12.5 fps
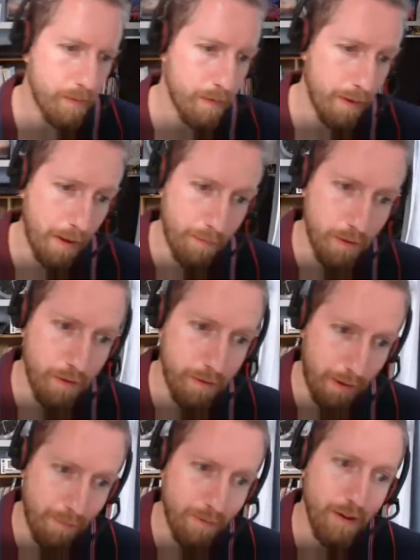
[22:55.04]
I've
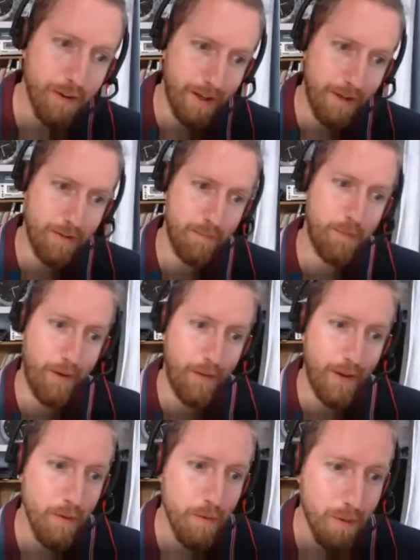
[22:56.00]
got a case in point
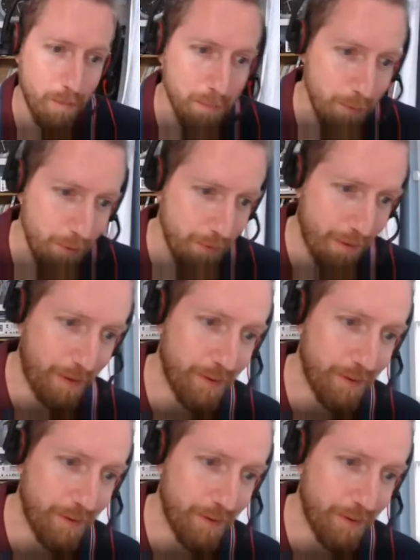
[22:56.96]
that was well publicized